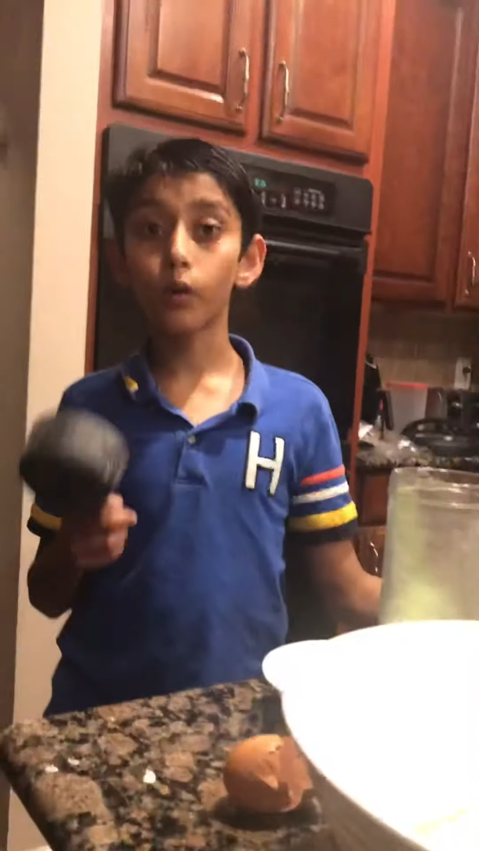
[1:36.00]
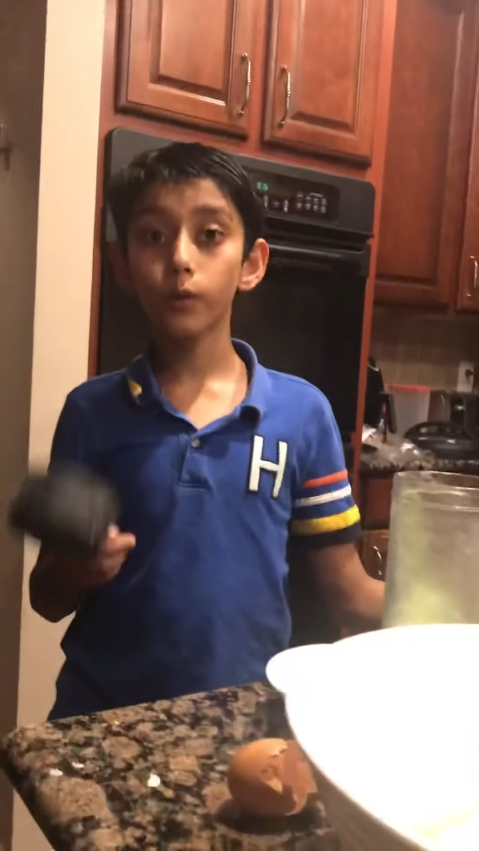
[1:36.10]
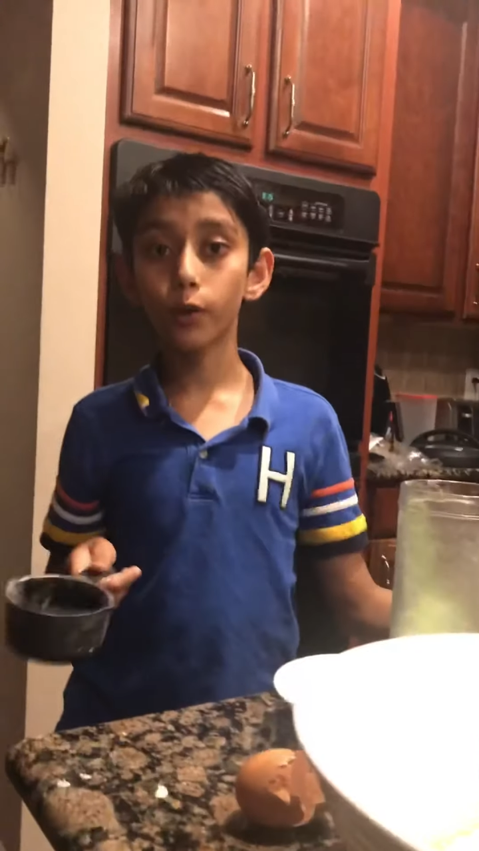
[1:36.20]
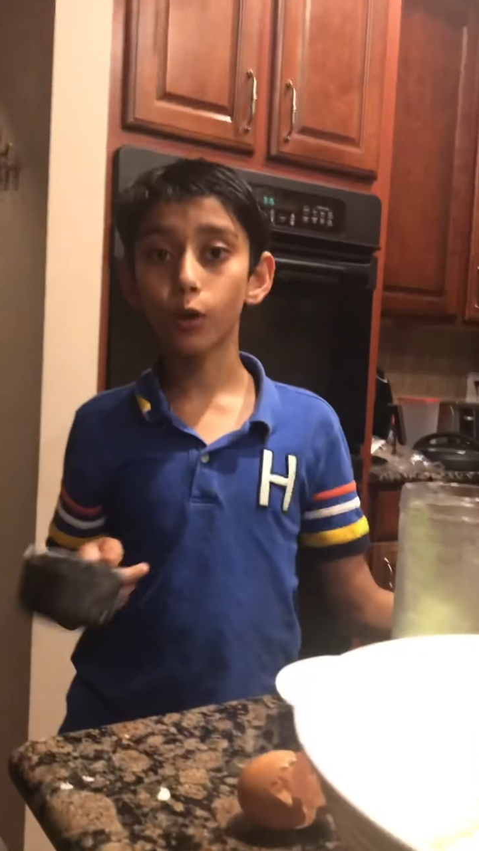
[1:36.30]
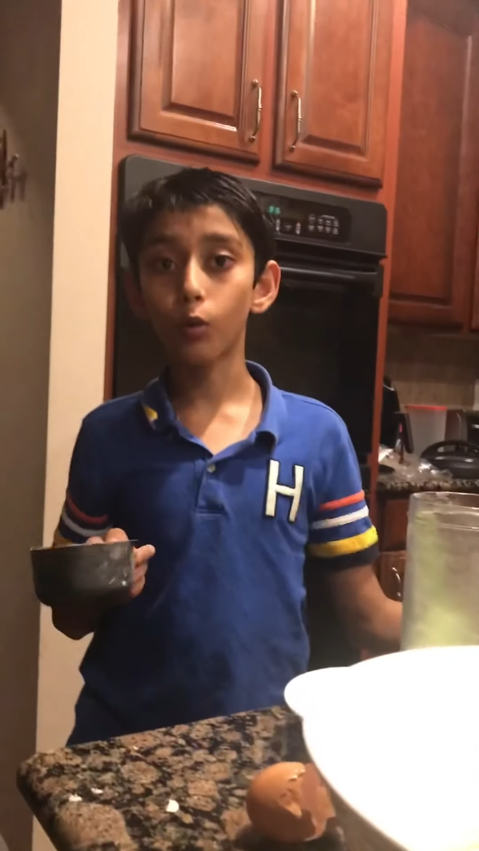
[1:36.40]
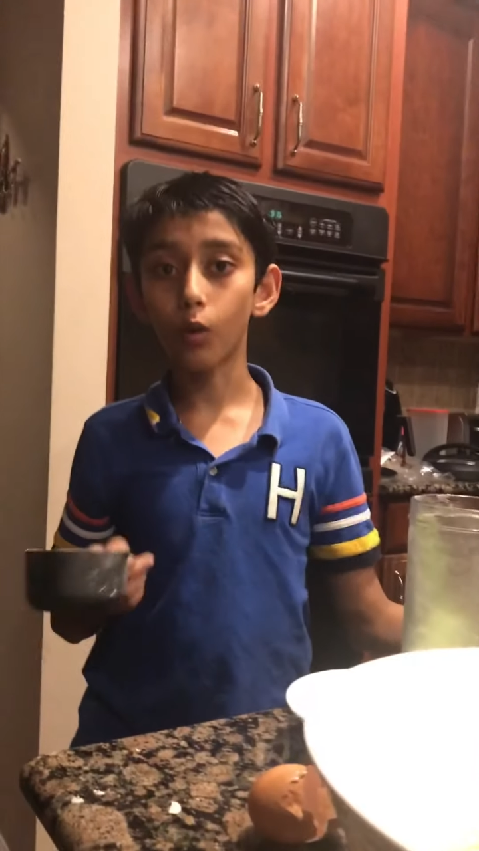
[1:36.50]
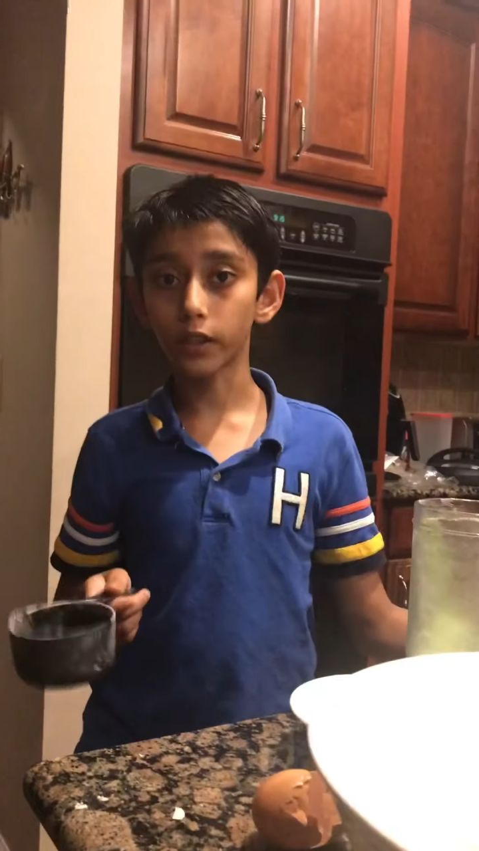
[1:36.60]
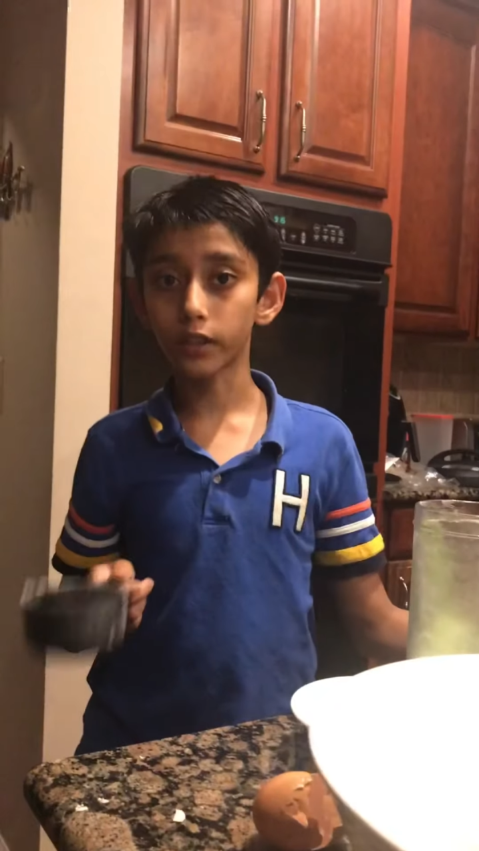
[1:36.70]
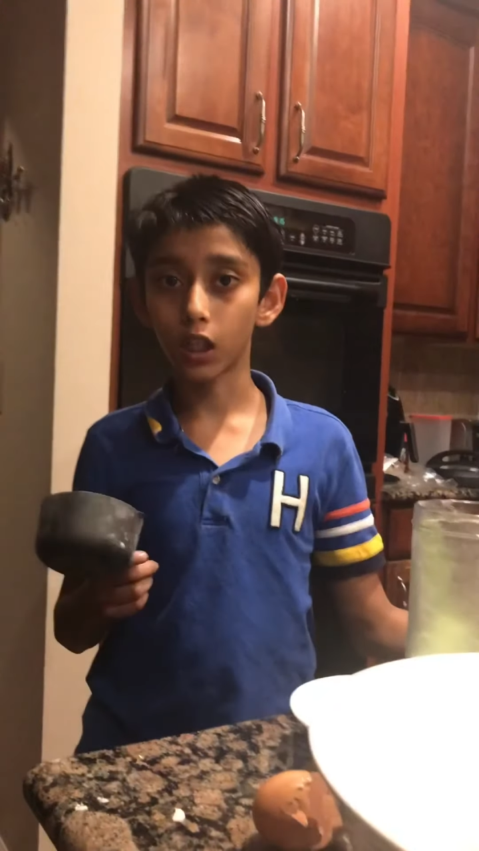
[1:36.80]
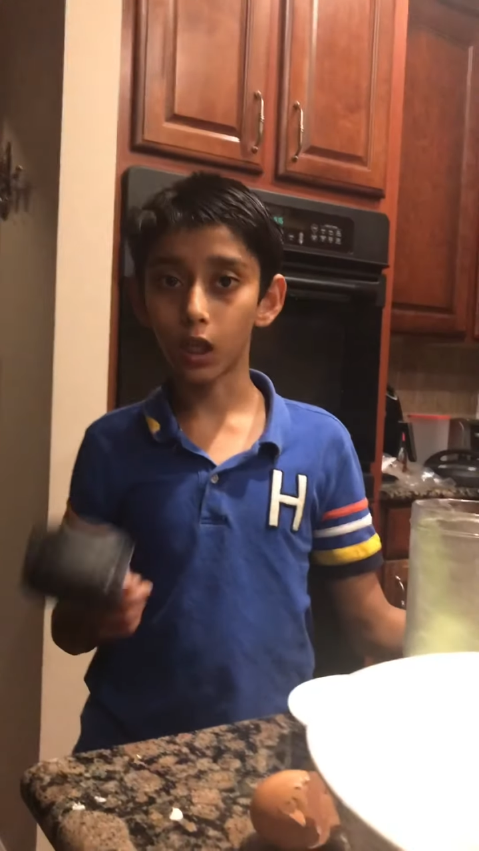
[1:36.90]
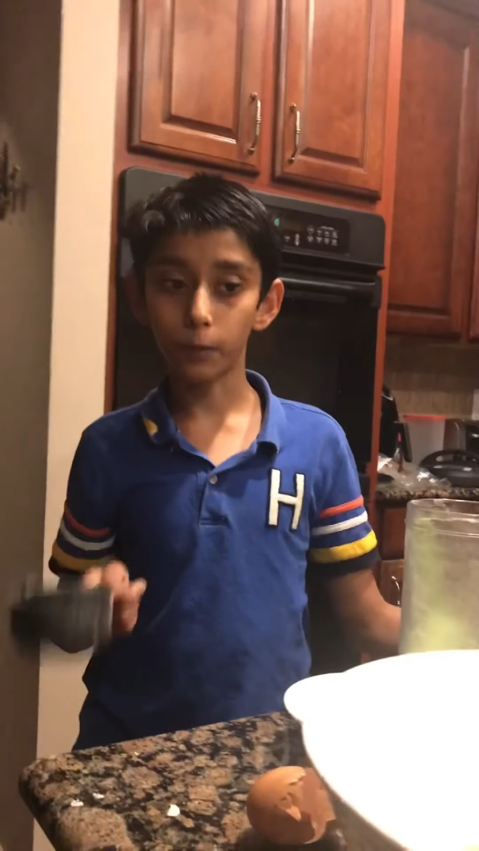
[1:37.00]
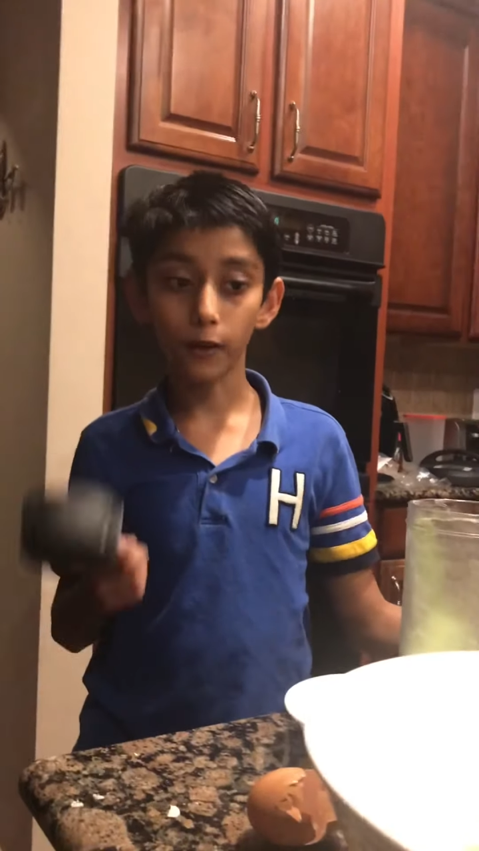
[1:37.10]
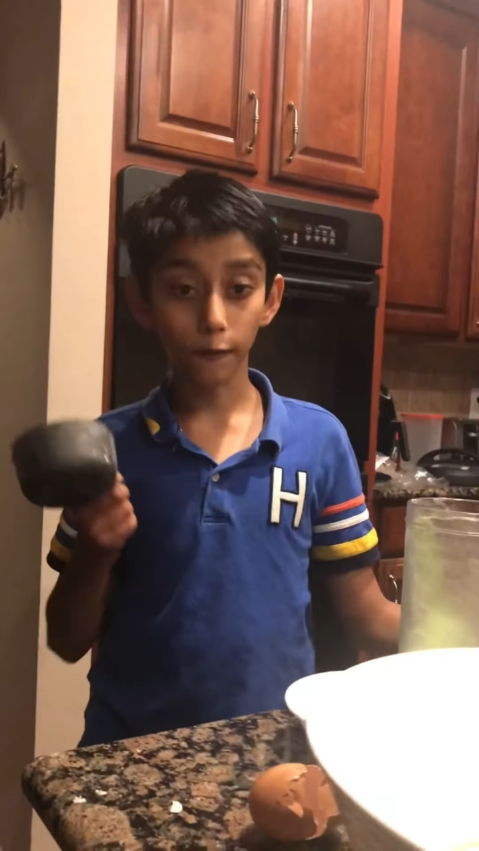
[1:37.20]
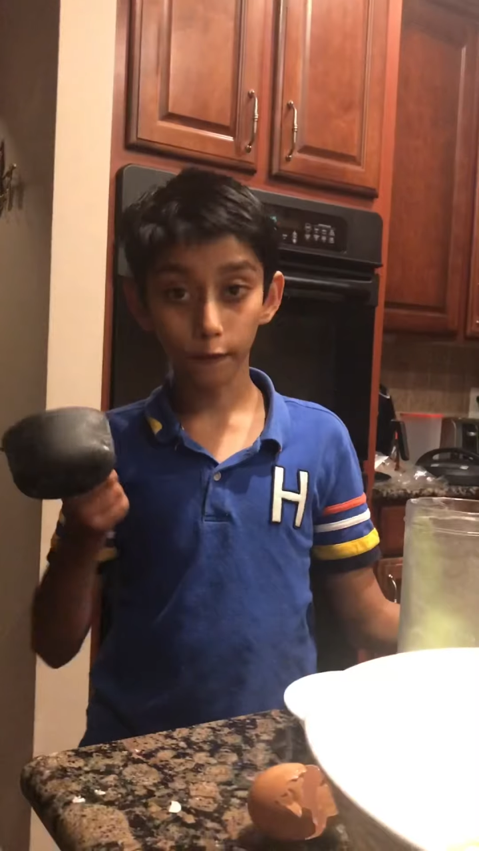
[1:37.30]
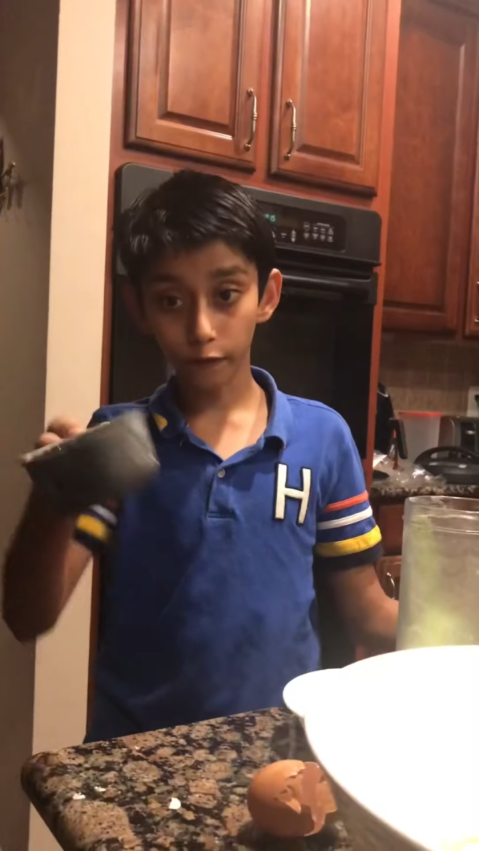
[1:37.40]
put 1 cup
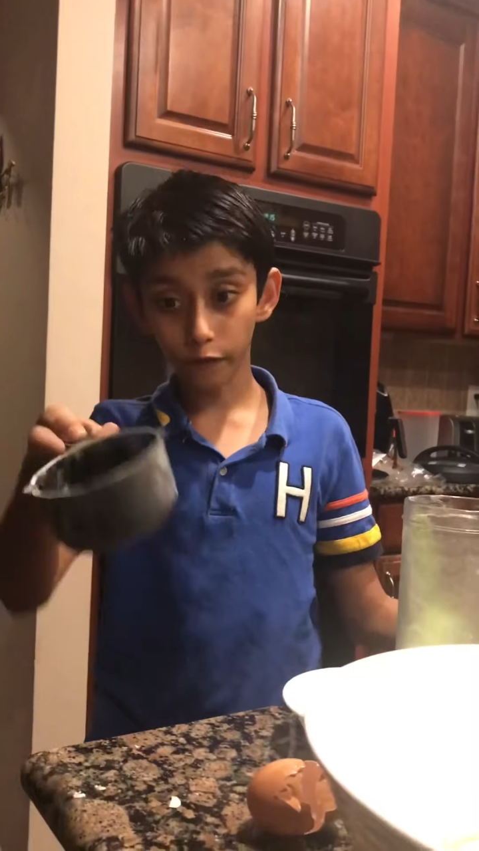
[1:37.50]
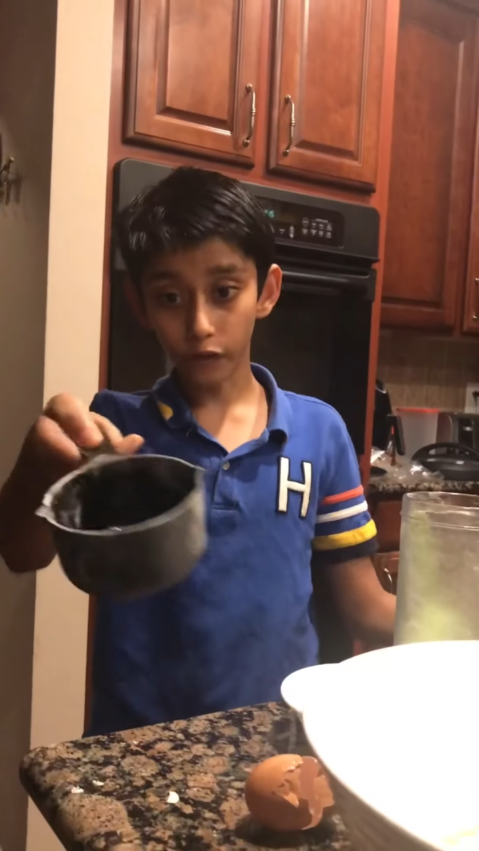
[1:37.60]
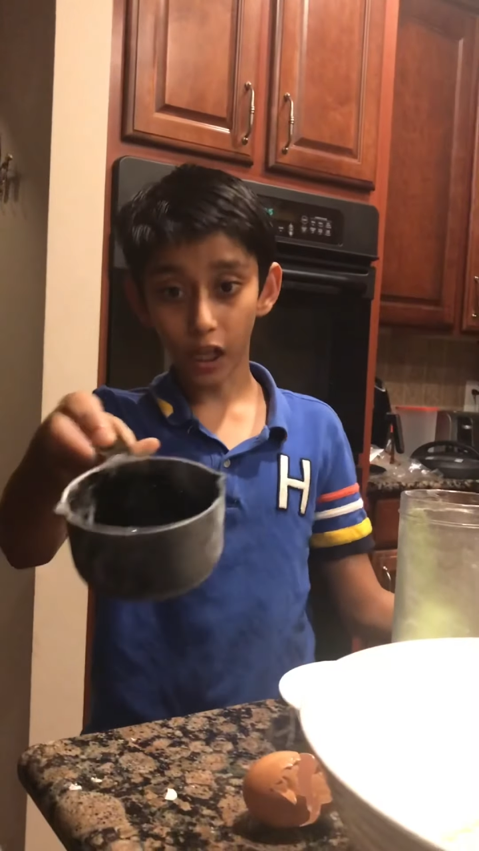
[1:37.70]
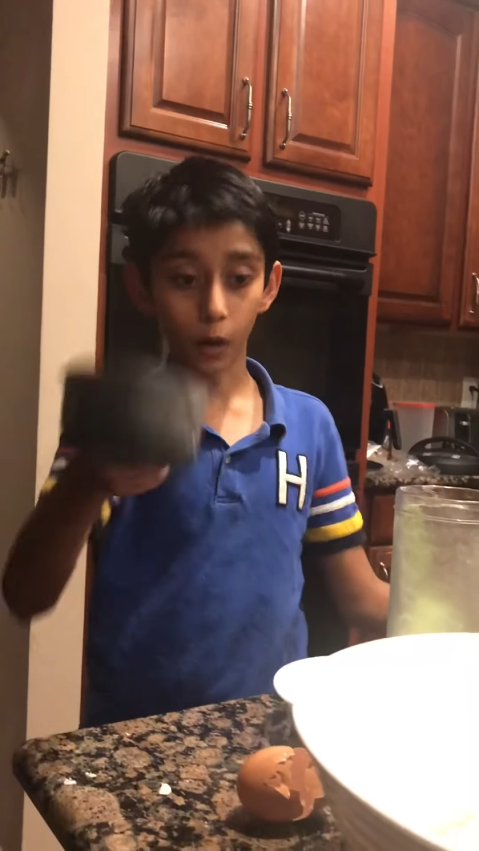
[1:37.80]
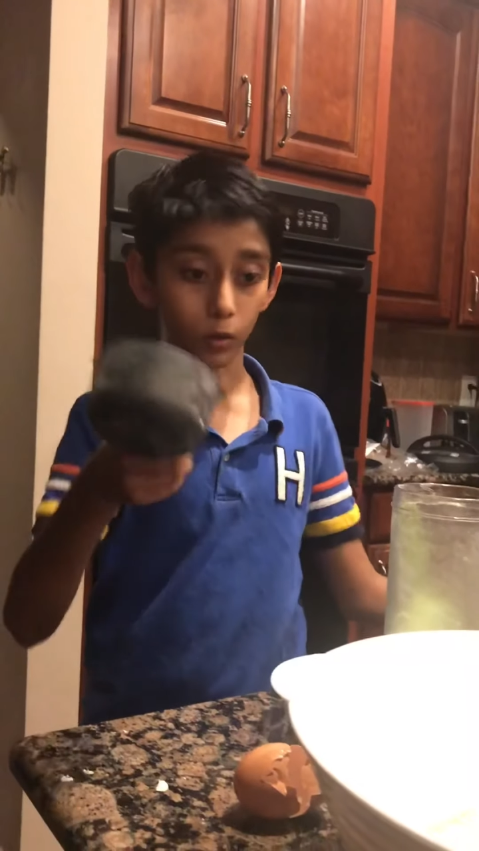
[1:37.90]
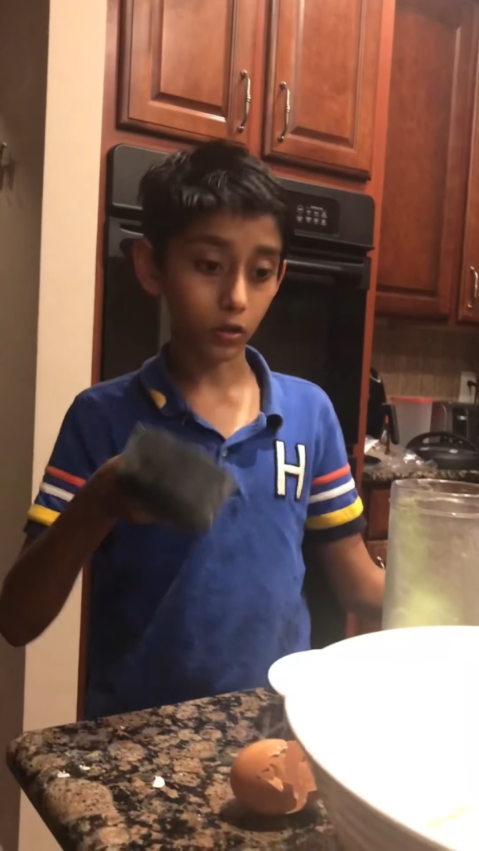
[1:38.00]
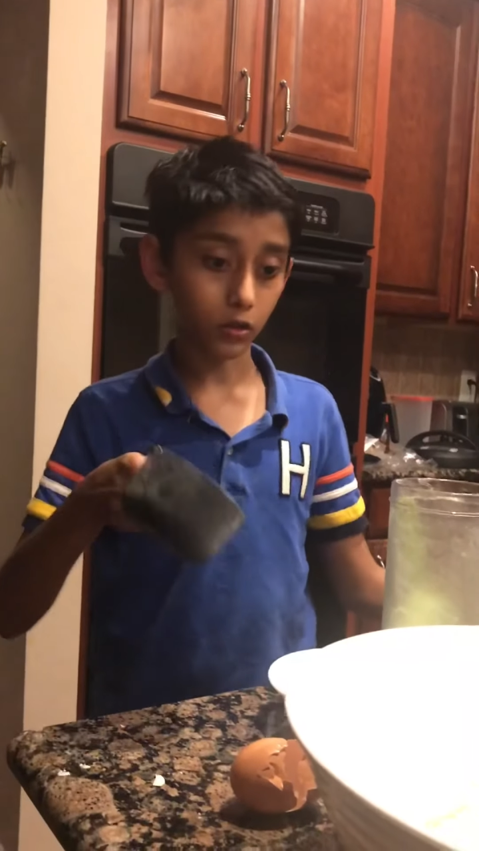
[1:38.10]
of flour.